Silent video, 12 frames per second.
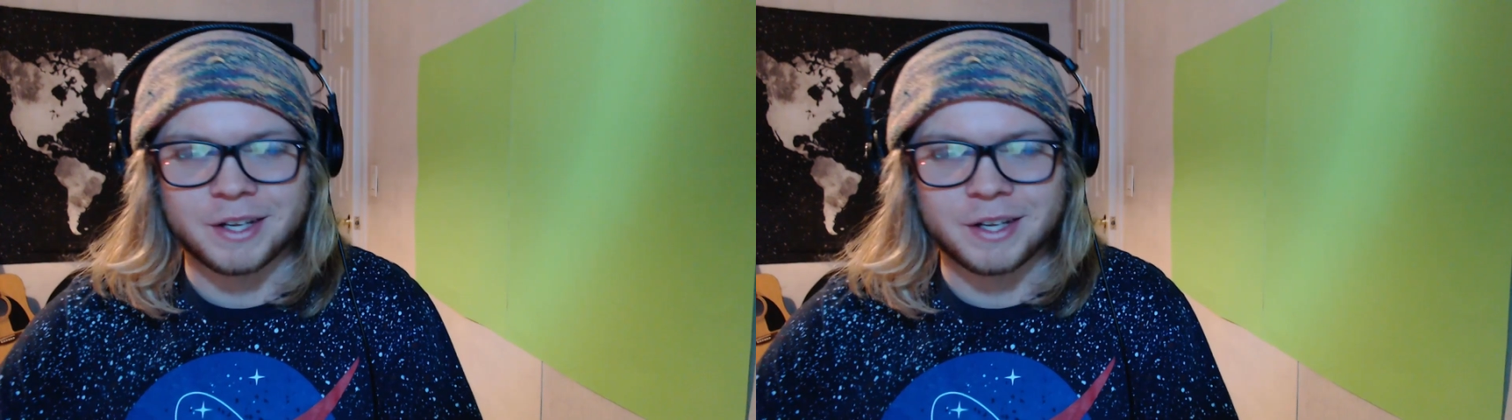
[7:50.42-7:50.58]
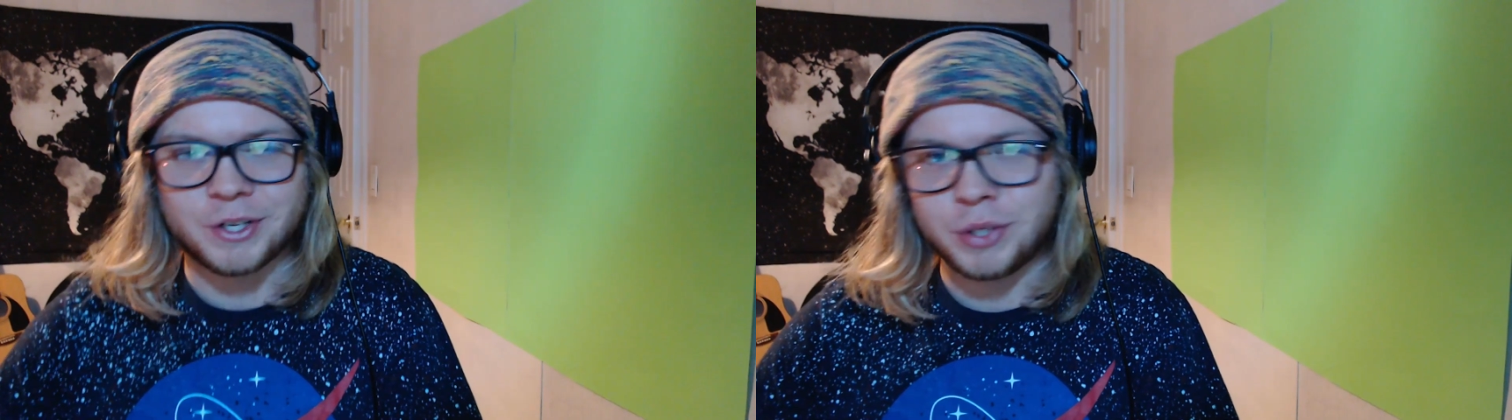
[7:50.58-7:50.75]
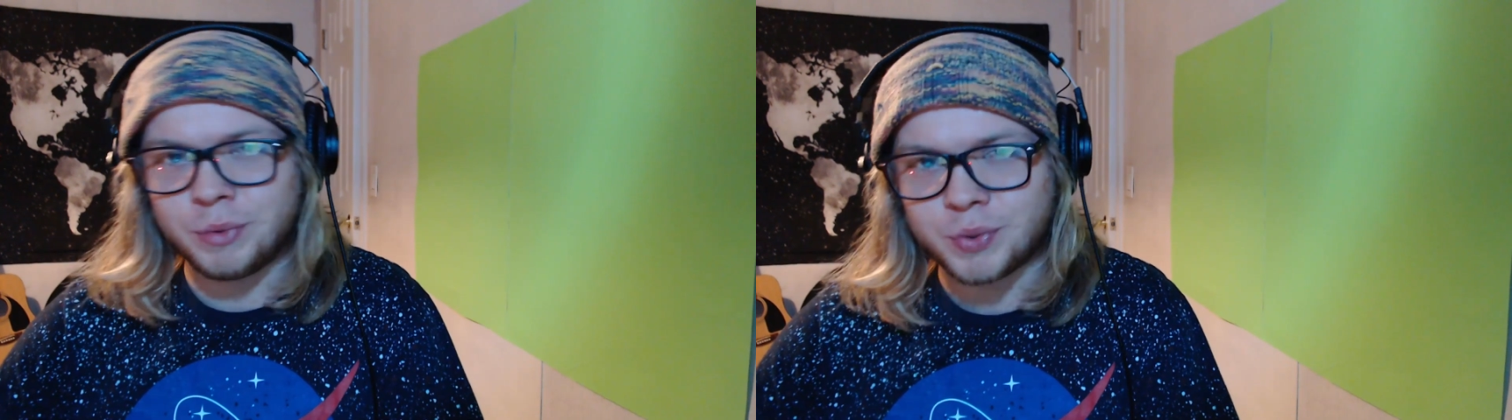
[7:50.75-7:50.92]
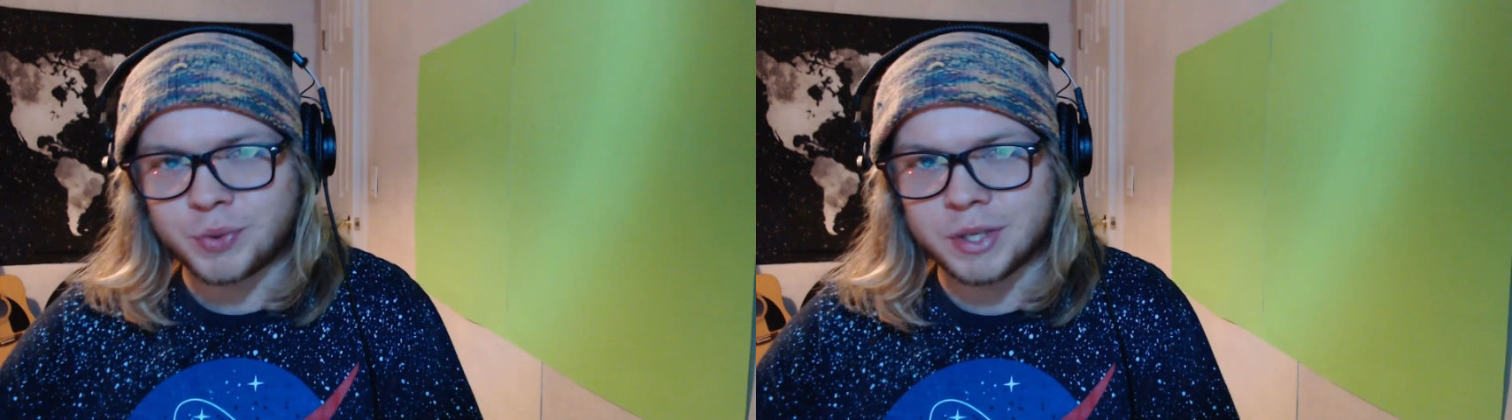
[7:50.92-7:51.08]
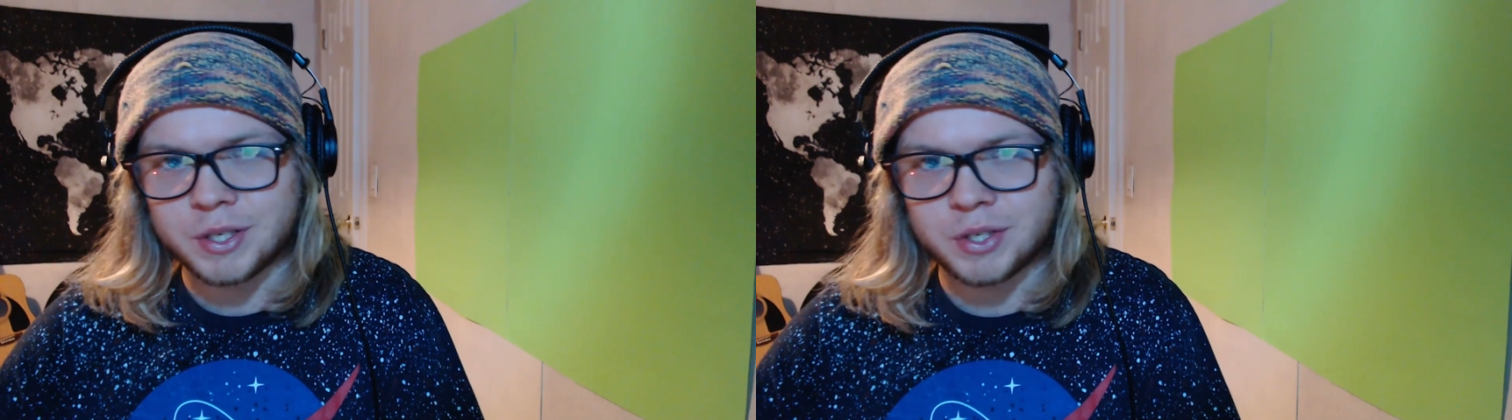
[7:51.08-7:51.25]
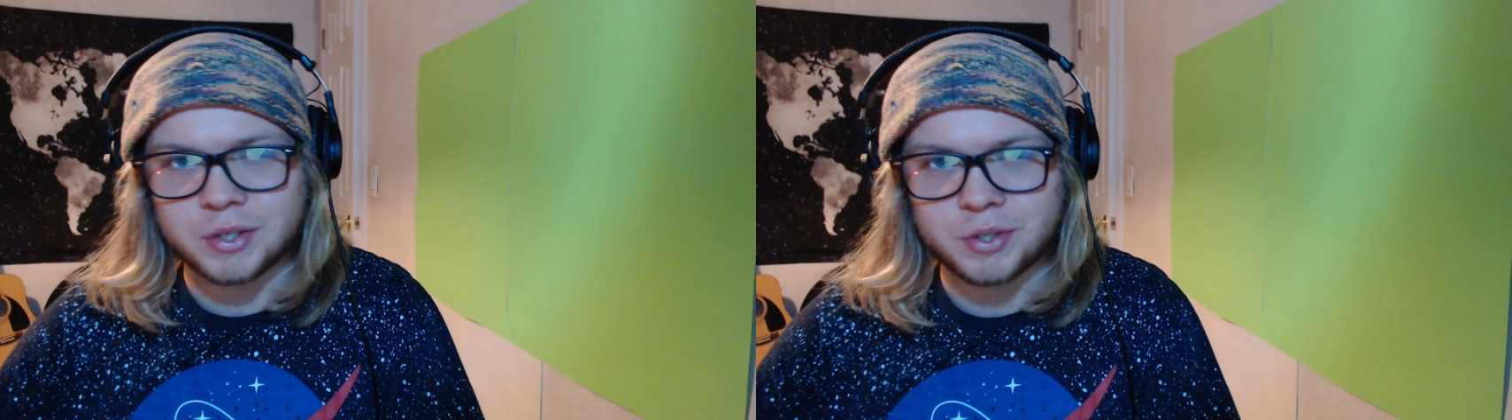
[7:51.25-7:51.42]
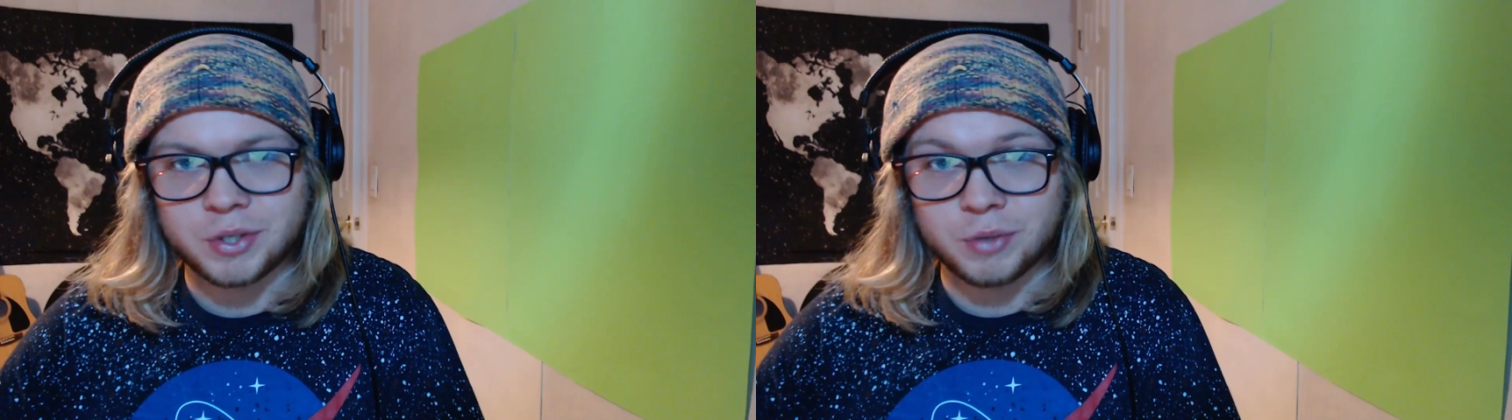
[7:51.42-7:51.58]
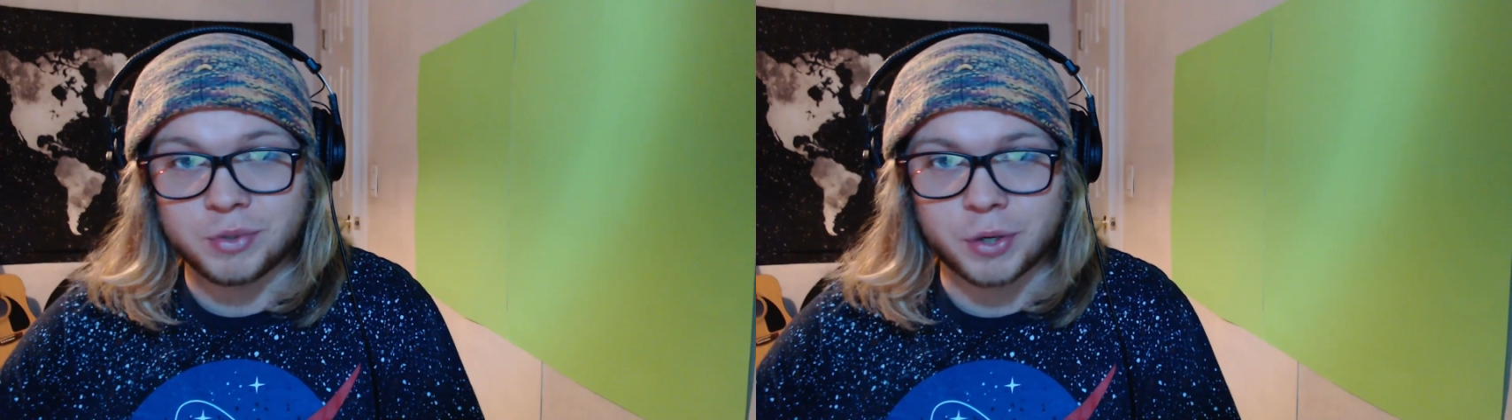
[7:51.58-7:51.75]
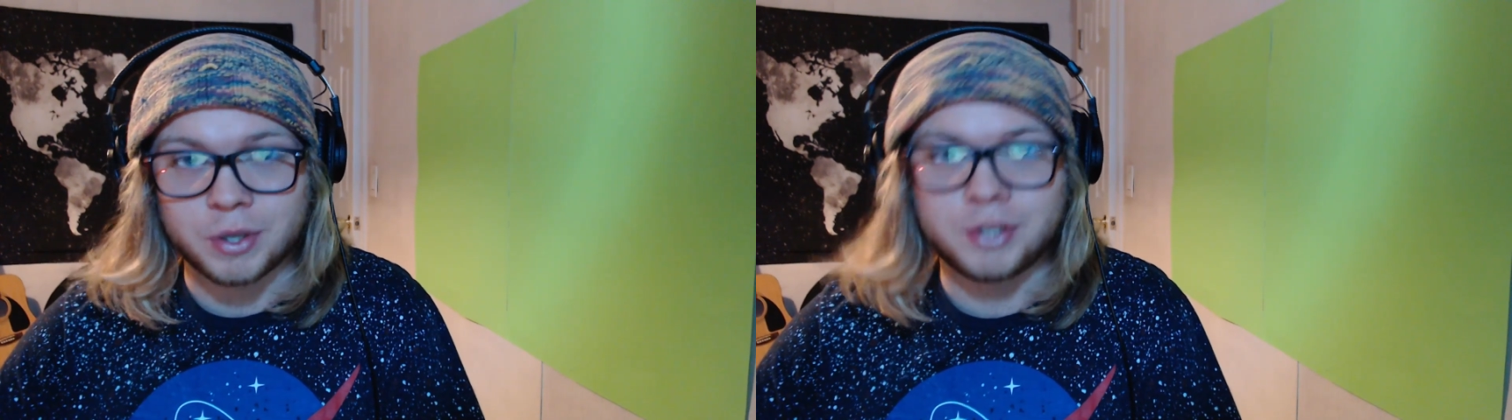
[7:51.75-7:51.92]
she was religious. She
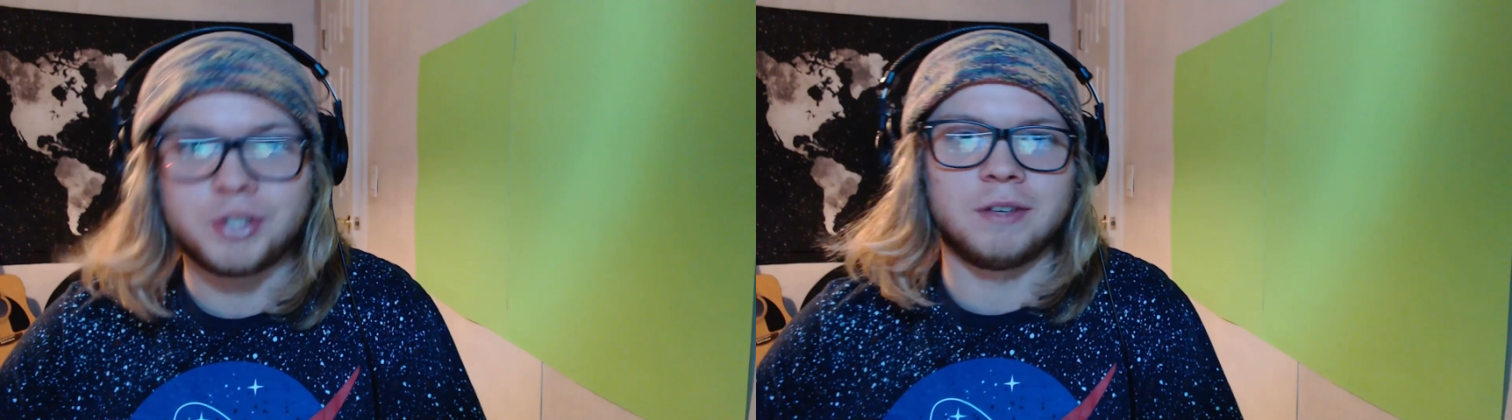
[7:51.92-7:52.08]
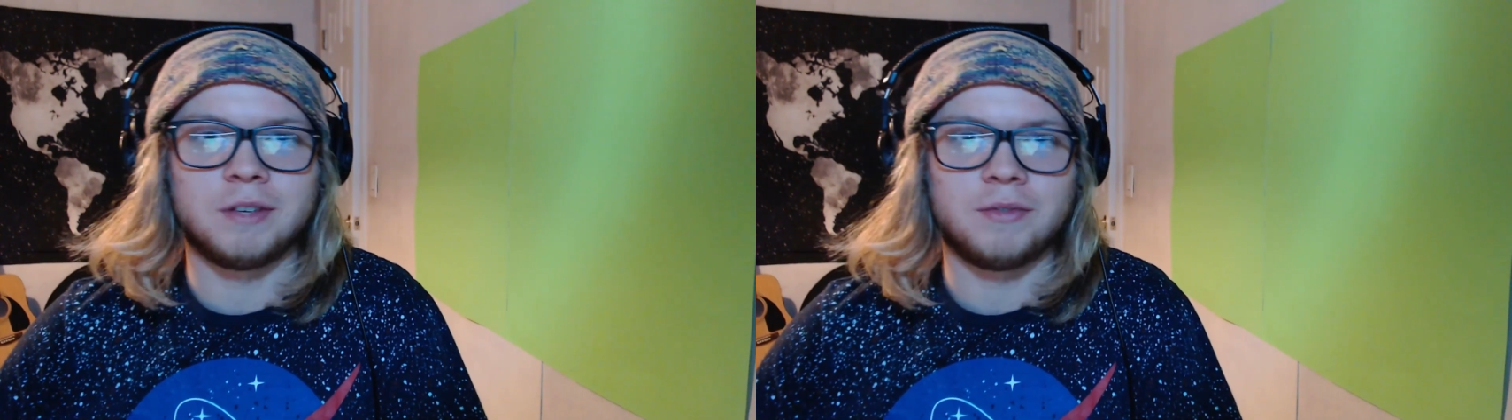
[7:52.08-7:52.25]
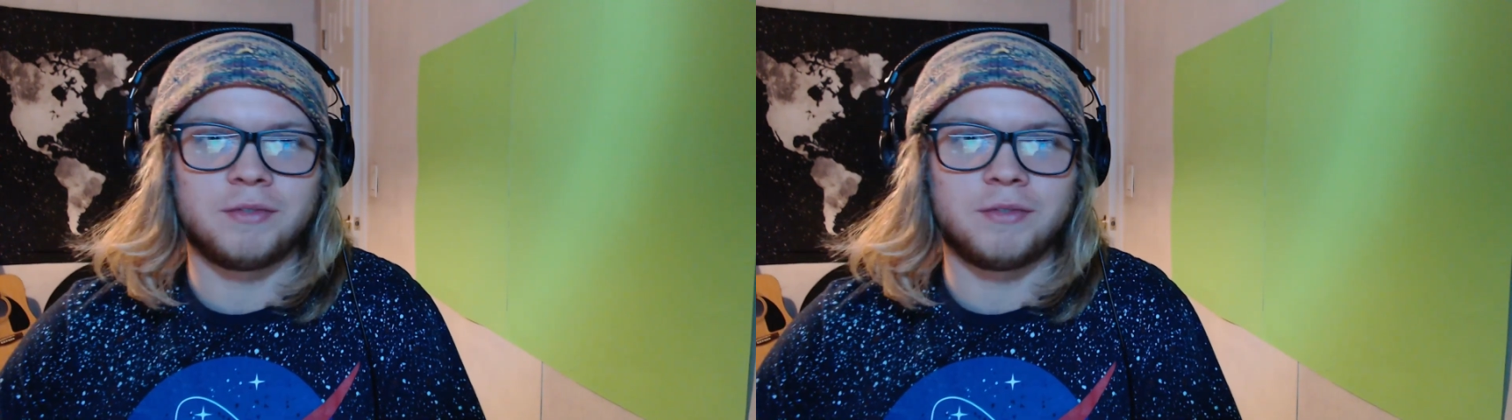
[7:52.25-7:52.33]
was a Christian